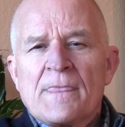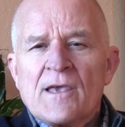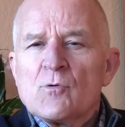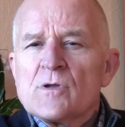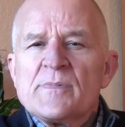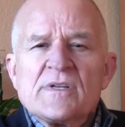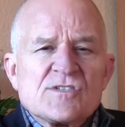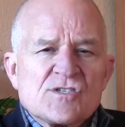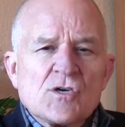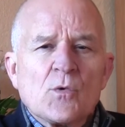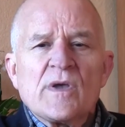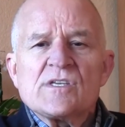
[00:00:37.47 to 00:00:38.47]
It would have been
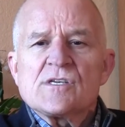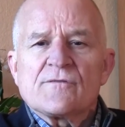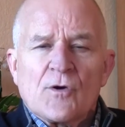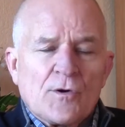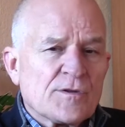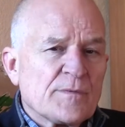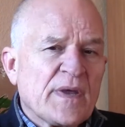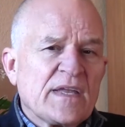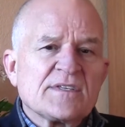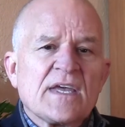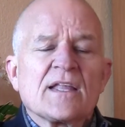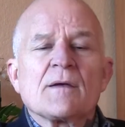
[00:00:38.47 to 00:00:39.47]
so easy for her to
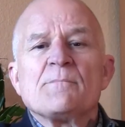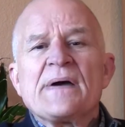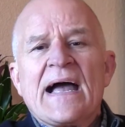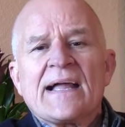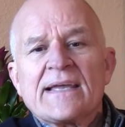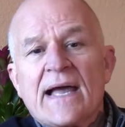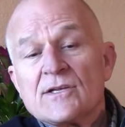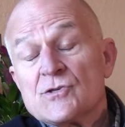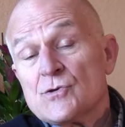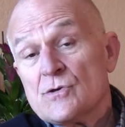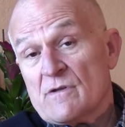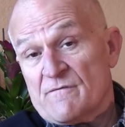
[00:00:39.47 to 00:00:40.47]
maintain a bad
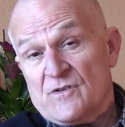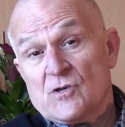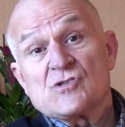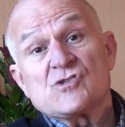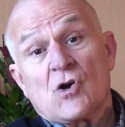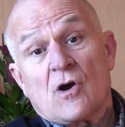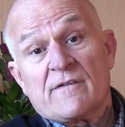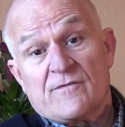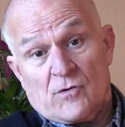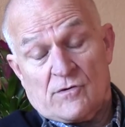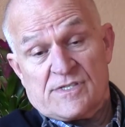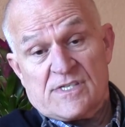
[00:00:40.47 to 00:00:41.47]
attitude and feel sorry
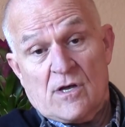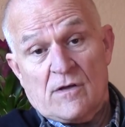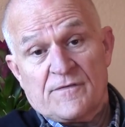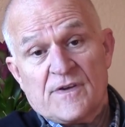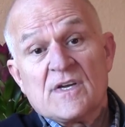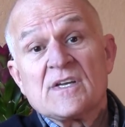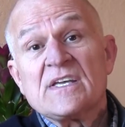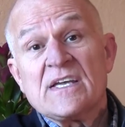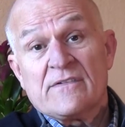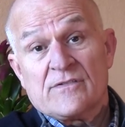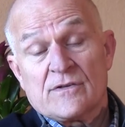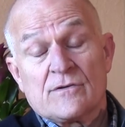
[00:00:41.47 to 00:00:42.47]
for herself,
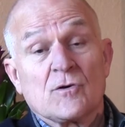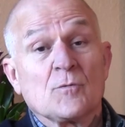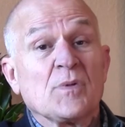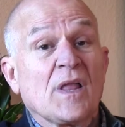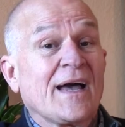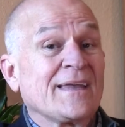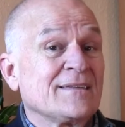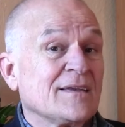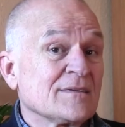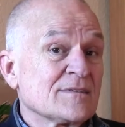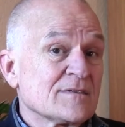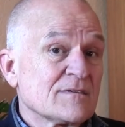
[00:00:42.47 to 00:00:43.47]
given her
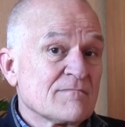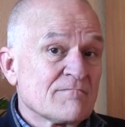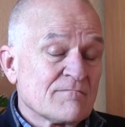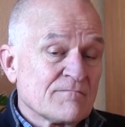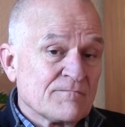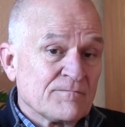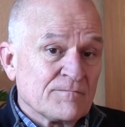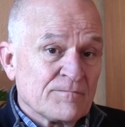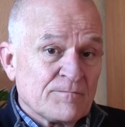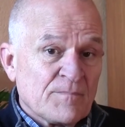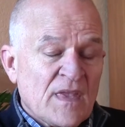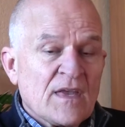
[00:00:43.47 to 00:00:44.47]
blindness.
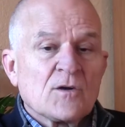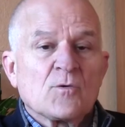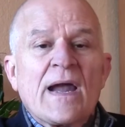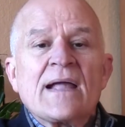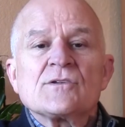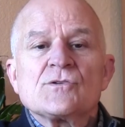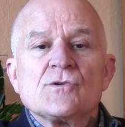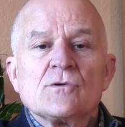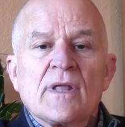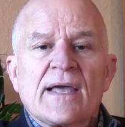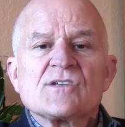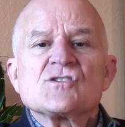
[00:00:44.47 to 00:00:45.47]

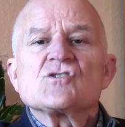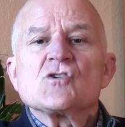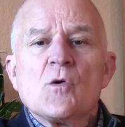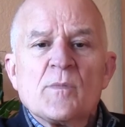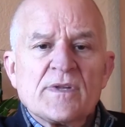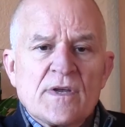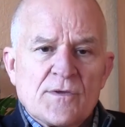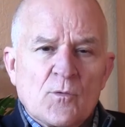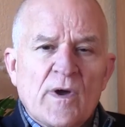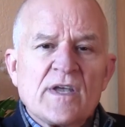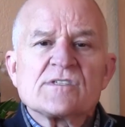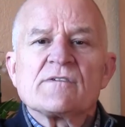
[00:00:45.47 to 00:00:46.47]
Gratitude, like so many other
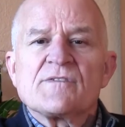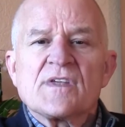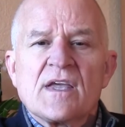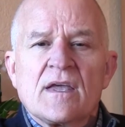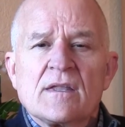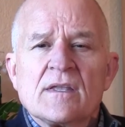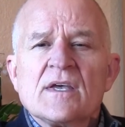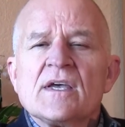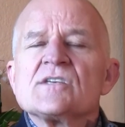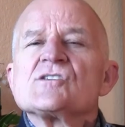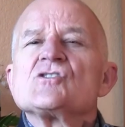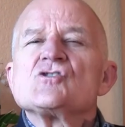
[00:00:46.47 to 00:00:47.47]
ways of thinking,
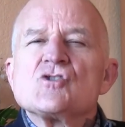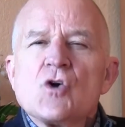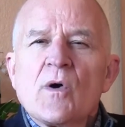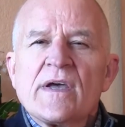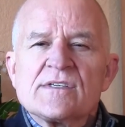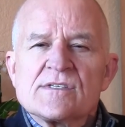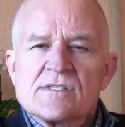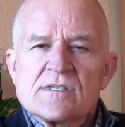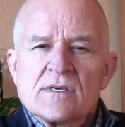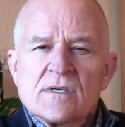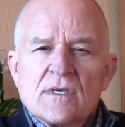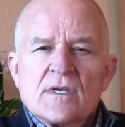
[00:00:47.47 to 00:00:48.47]
is a
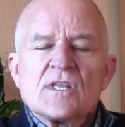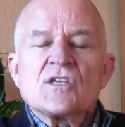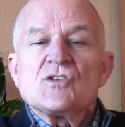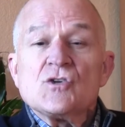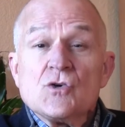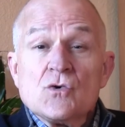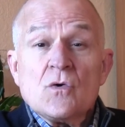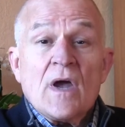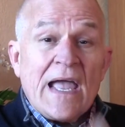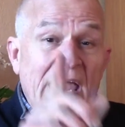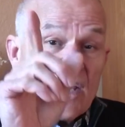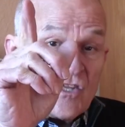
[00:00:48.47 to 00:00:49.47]
choice that you
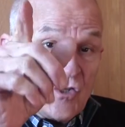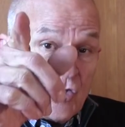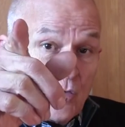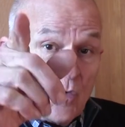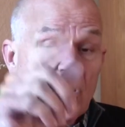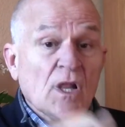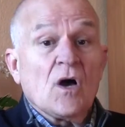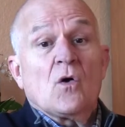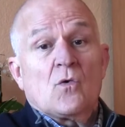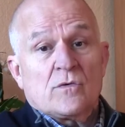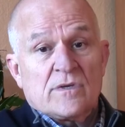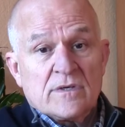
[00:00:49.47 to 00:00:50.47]
and you
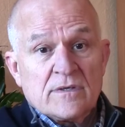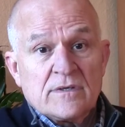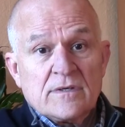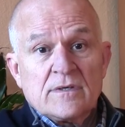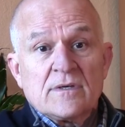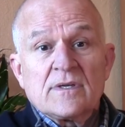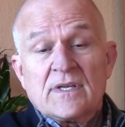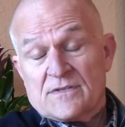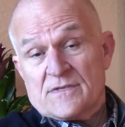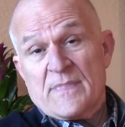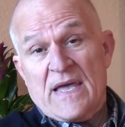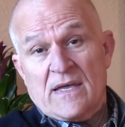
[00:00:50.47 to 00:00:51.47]
alone
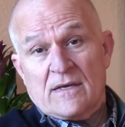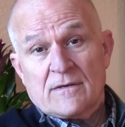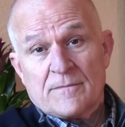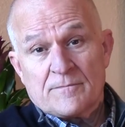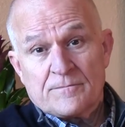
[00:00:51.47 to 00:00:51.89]
get to make.